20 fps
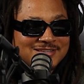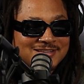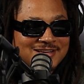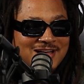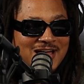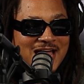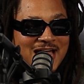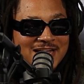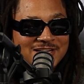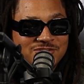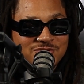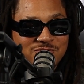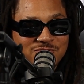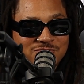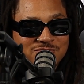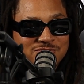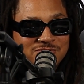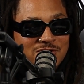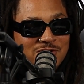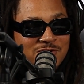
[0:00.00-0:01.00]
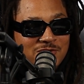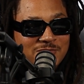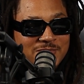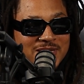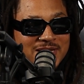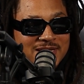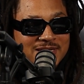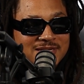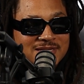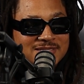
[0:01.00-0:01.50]
iTunes though,
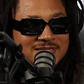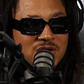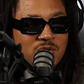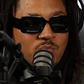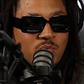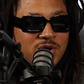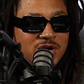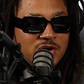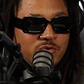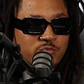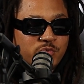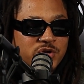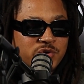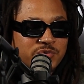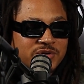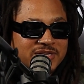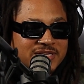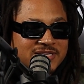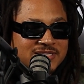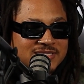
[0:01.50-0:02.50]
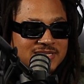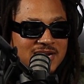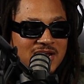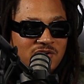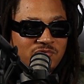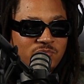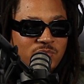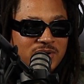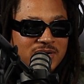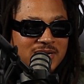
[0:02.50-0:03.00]
man, because I want to re-release it.
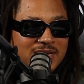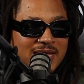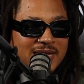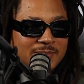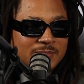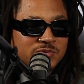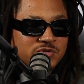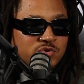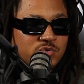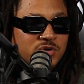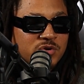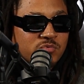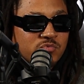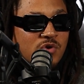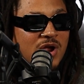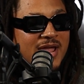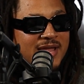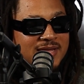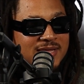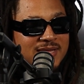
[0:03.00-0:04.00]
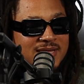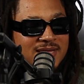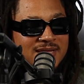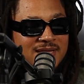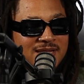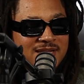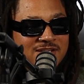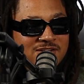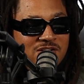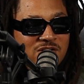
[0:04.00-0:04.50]
I want to like do it right,
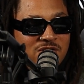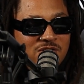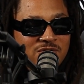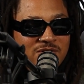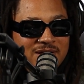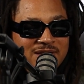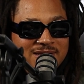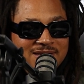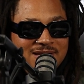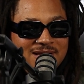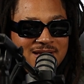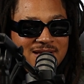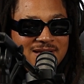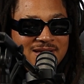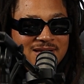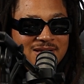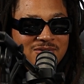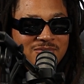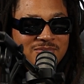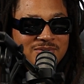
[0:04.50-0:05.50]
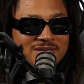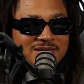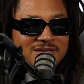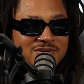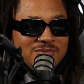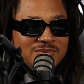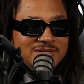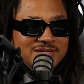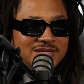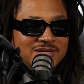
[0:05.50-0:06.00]
and
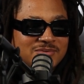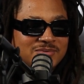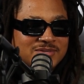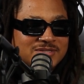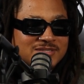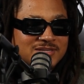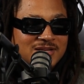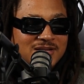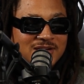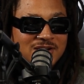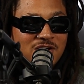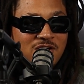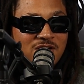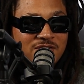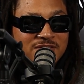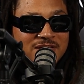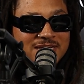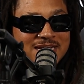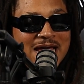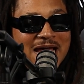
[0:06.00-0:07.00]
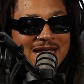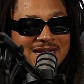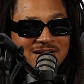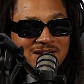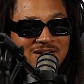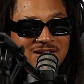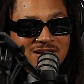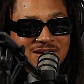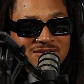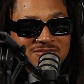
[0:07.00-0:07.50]
it was called The Night
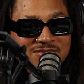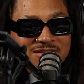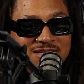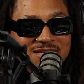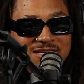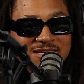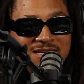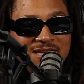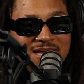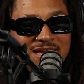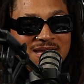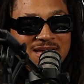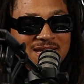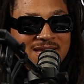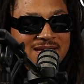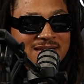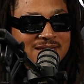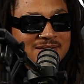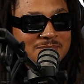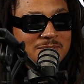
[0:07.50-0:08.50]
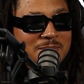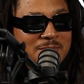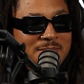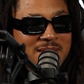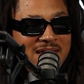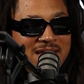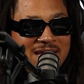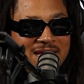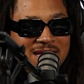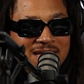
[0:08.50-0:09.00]
Of. And
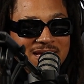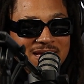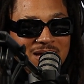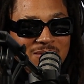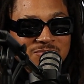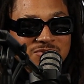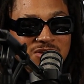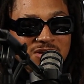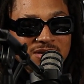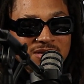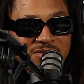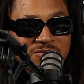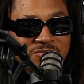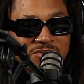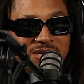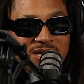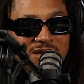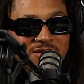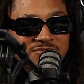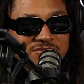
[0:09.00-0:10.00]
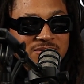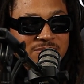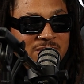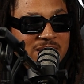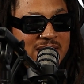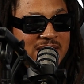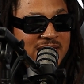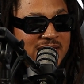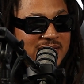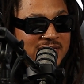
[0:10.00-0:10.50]
man, I'm talking, we have some
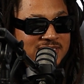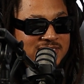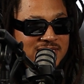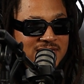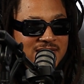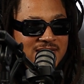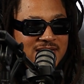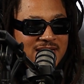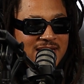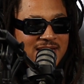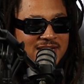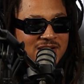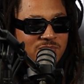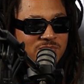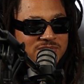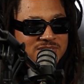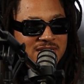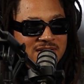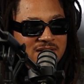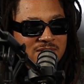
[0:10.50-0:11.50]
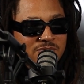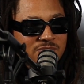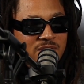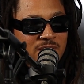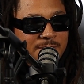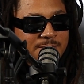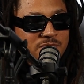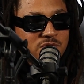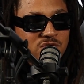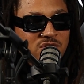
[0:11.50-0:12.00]
hits, and it was like
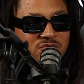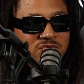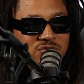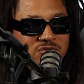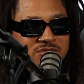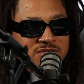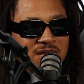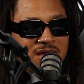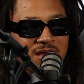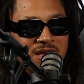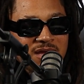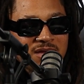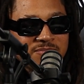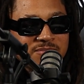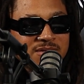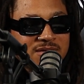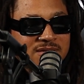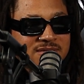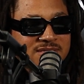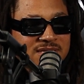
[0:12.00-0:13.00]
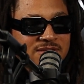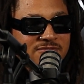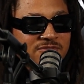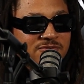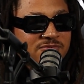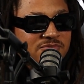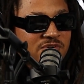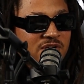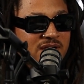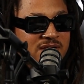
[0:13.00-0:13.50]
a beautiful time, because
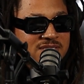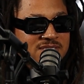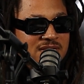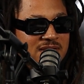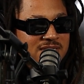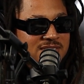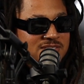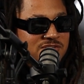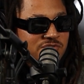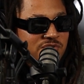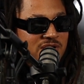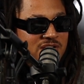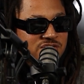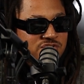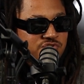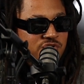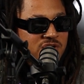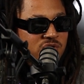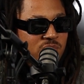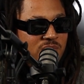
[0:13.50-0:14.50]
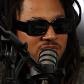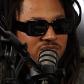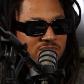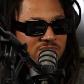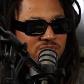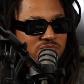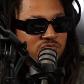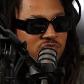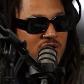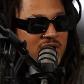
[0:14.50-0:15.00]
even friends, I strayed away
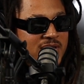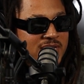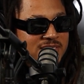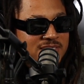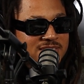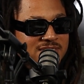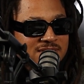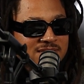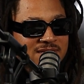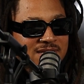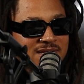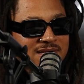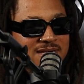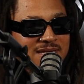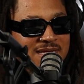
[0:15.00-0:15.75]
from friends, and